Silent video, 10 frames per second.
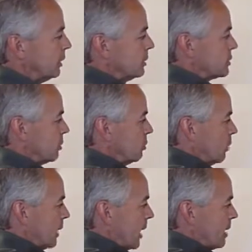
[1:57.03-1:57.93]
So
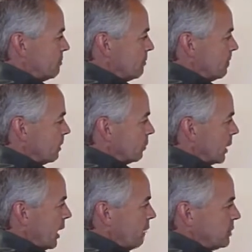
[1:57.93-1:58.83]
when I
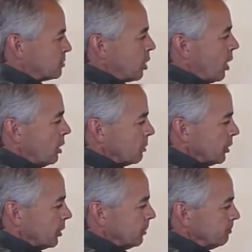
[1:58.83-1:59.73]
have this
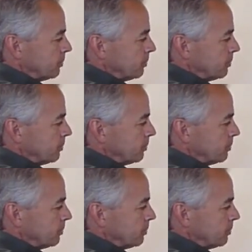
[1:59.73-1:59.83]
polymer